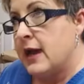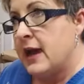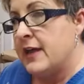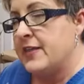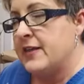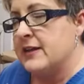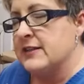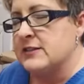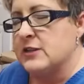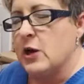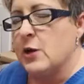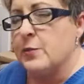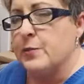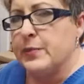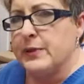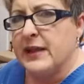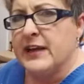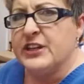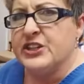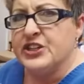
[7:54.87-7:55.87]
think it's called
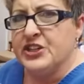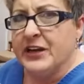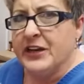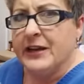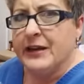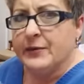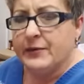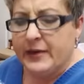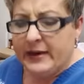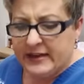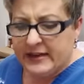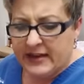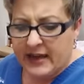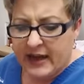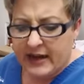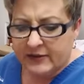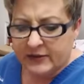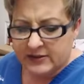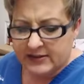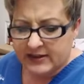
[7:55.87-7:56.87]
blushing. It
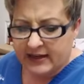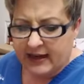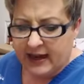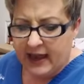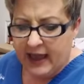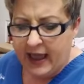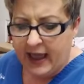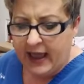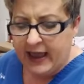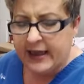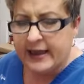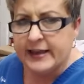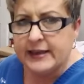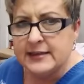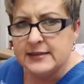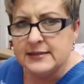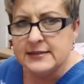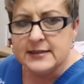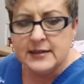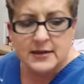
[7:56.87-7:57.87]
kind of looks like a
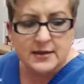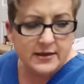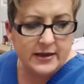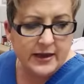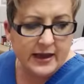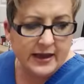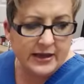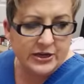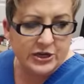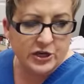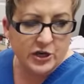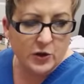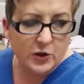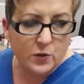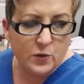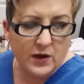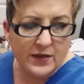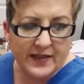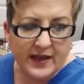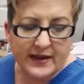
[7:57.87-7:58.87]
haze, and you don't
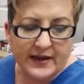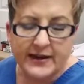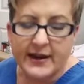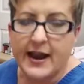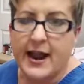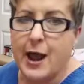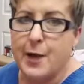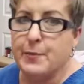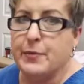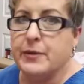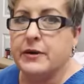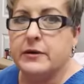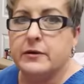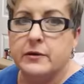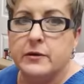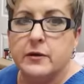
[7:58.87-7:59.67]
want that to happen.